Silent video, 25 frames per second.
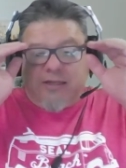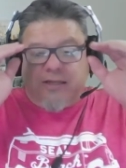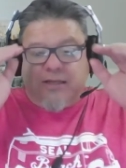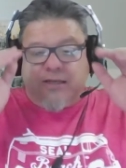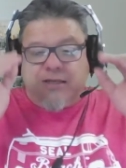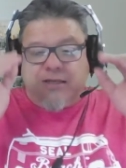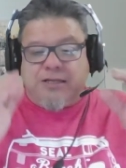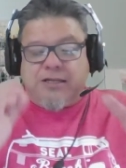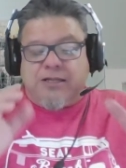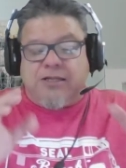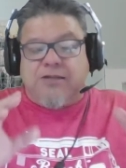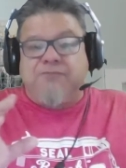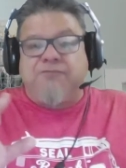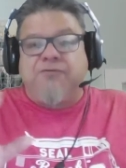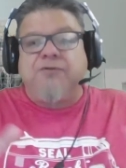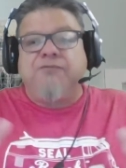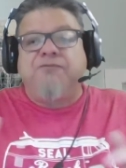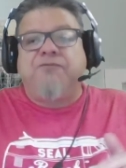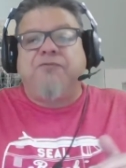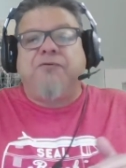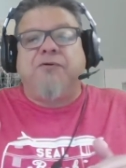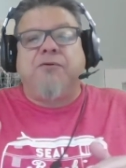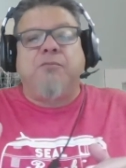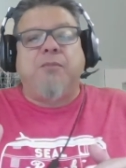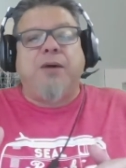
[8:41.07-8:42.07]
in a different
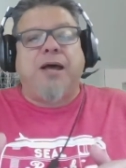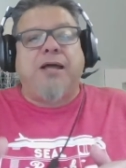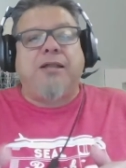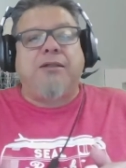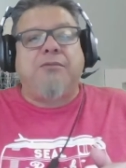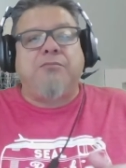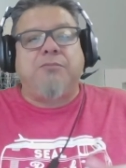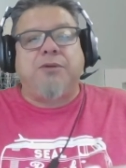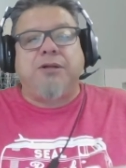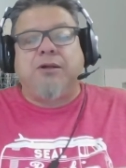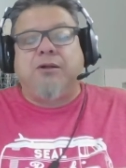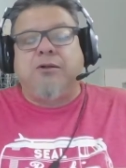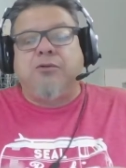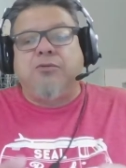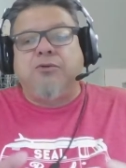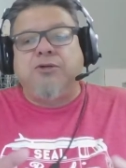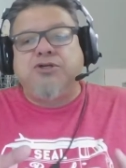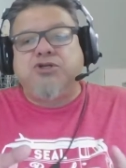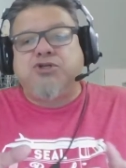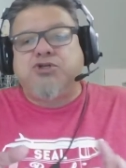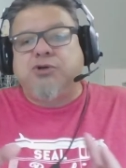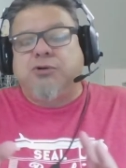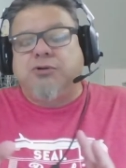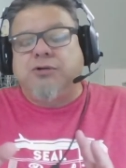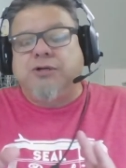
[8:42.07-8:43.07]
format, but always
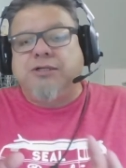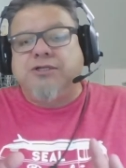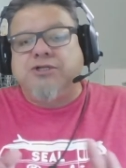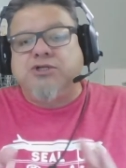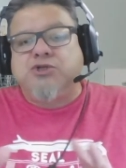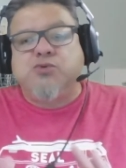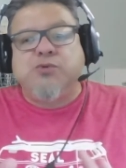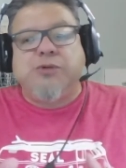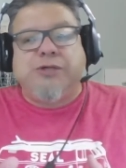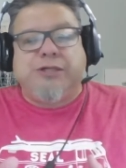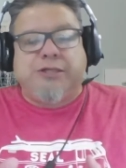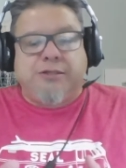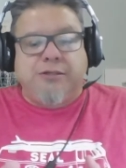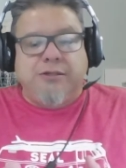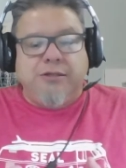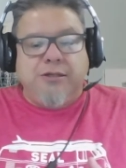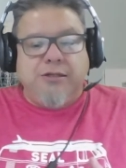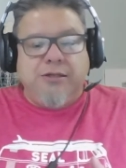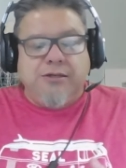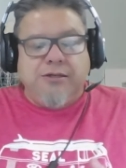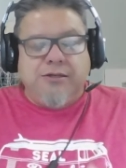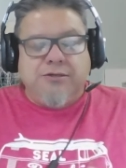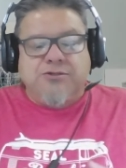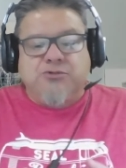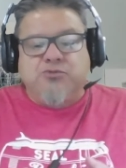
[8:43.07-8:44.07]
short and sweet,
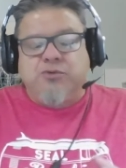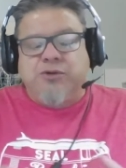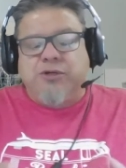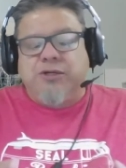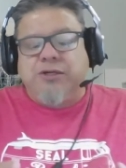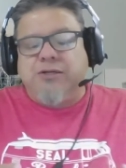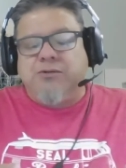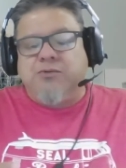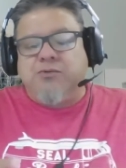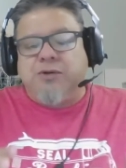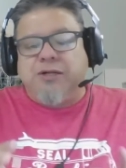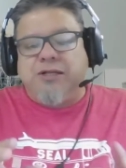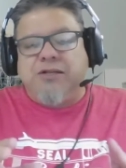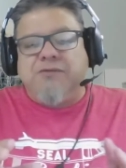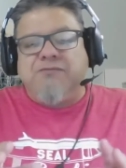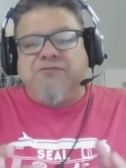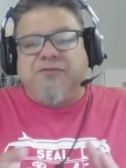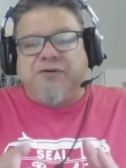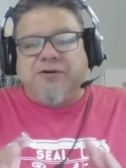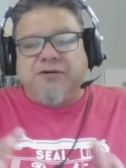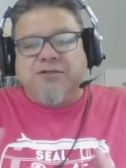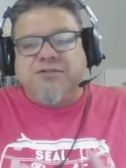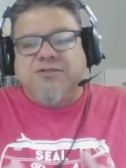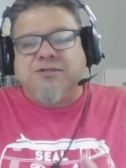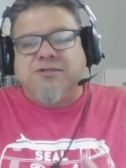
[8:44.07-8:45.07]
because we read
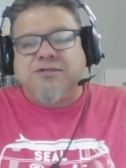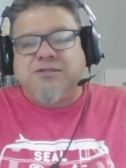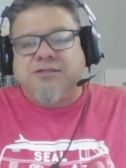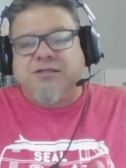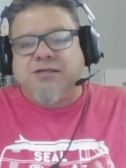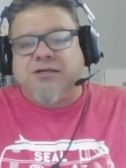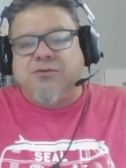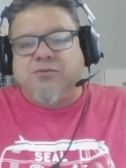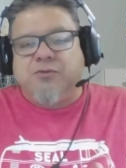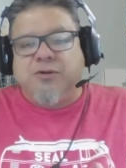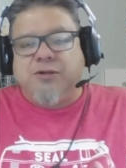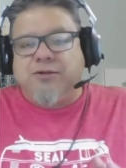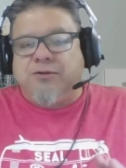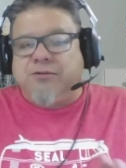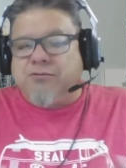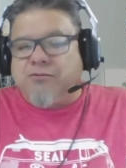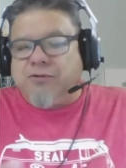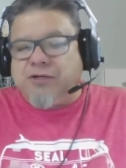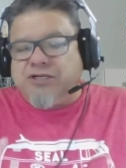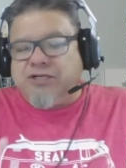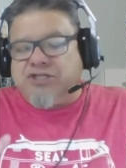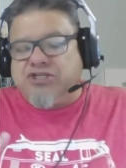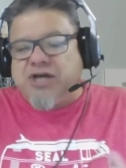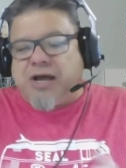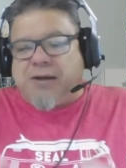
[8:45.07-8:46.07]
verses here. We don't
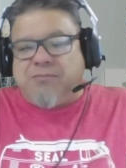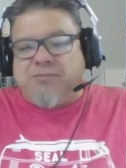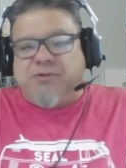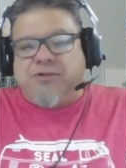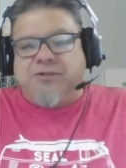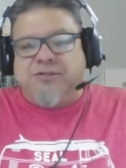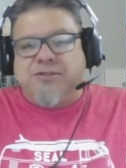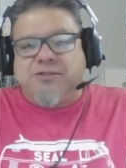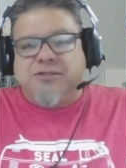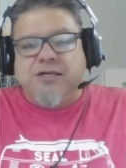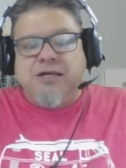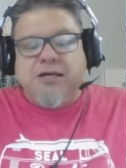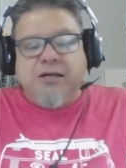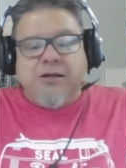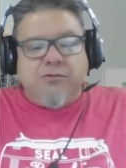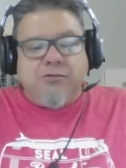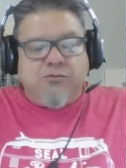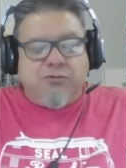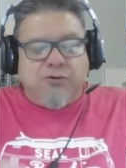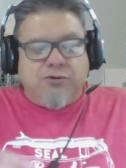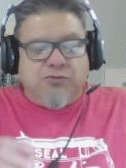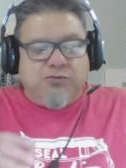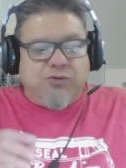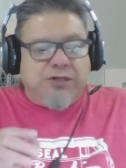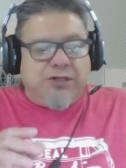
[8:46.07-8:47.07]
read chapters.
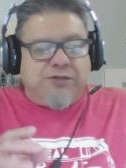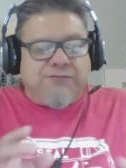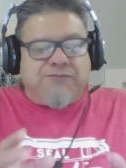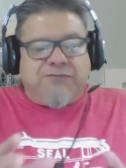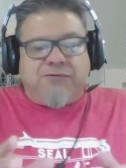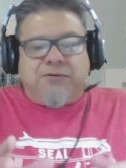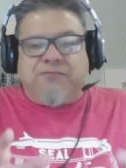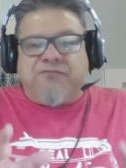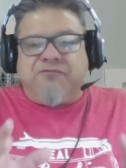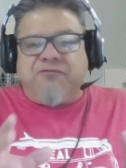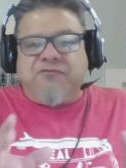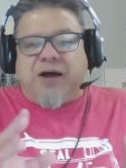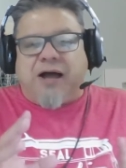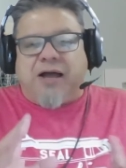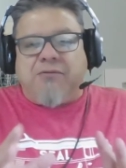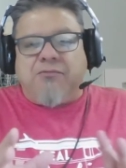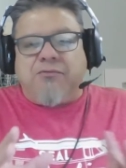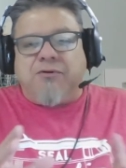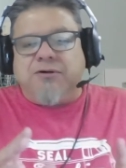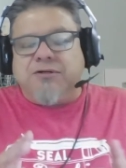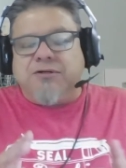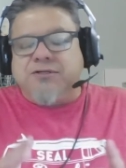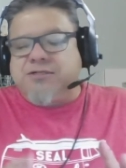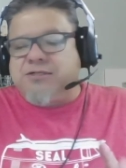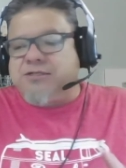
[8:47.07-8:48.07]
We read from 5
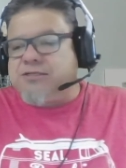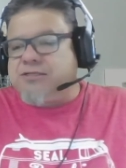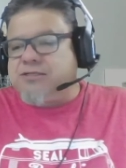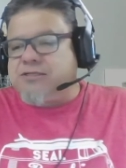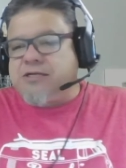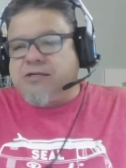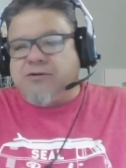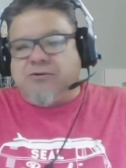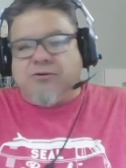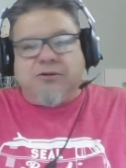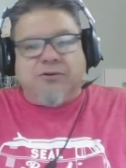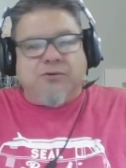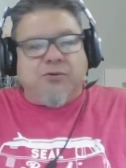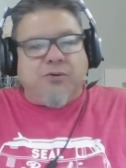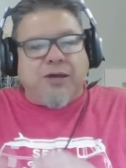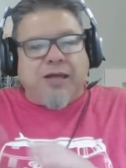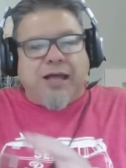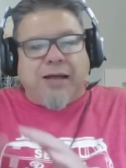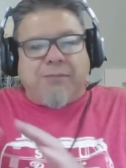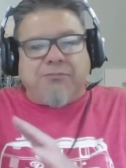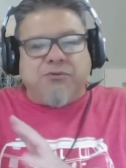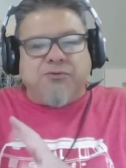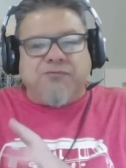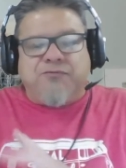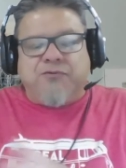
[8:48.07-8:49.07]
verses all the way
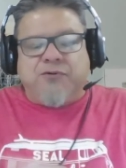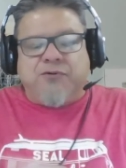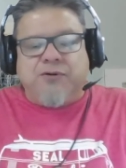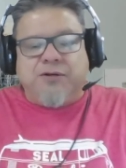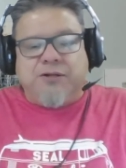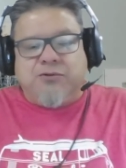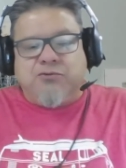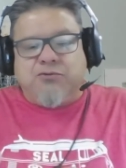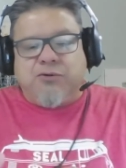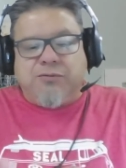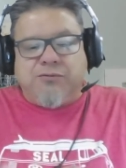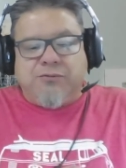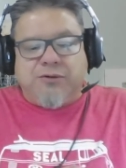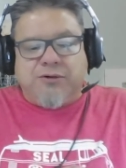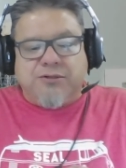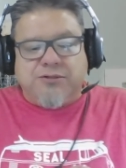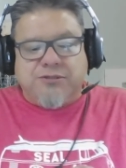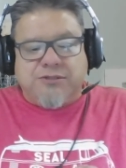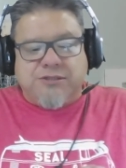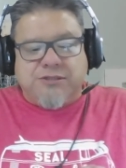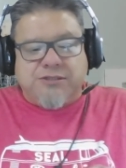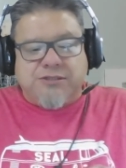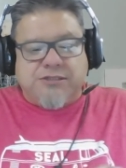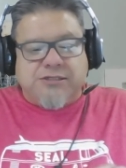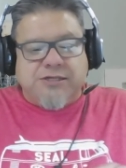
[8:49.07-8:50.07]
up to 43
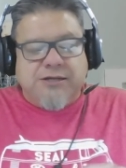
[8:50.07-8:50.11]
verses,